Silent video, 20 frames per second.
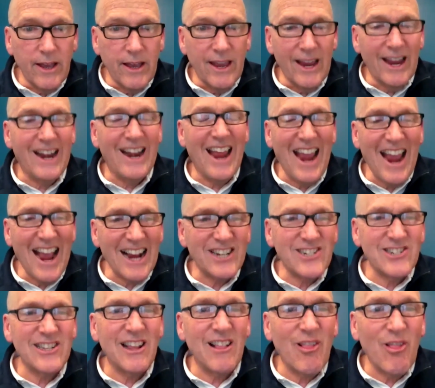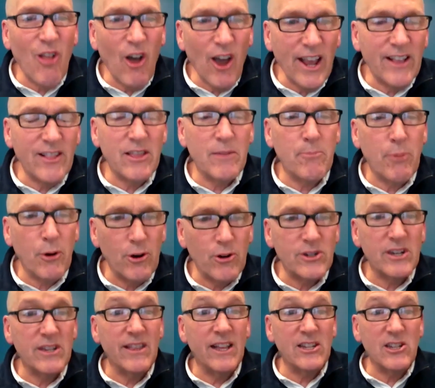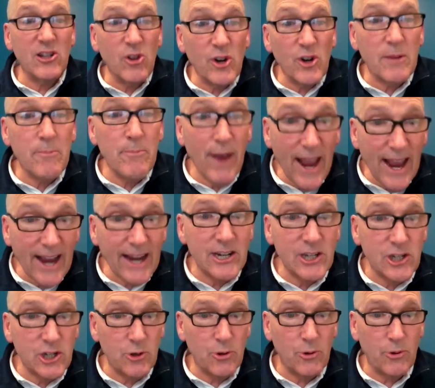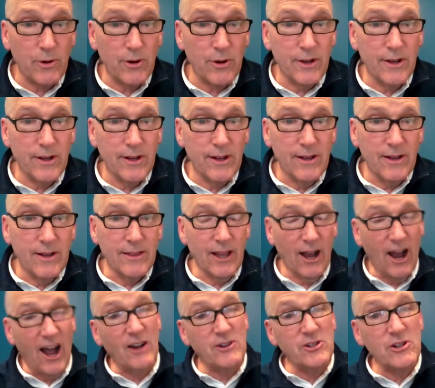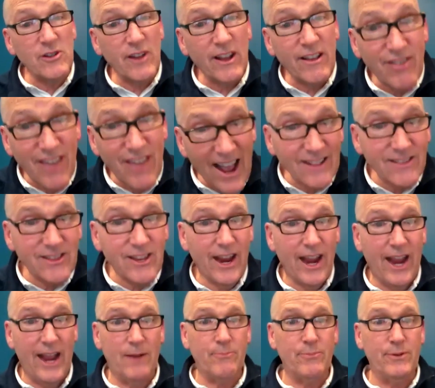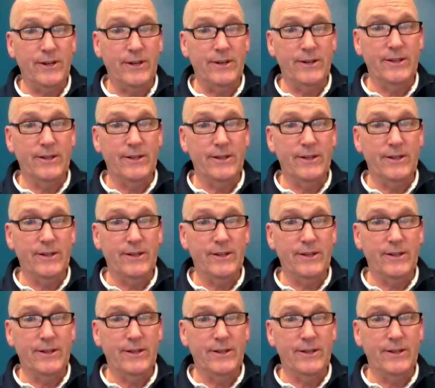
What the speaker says: and actually like the person that's looking back at you? Now, how'd you like that to happen?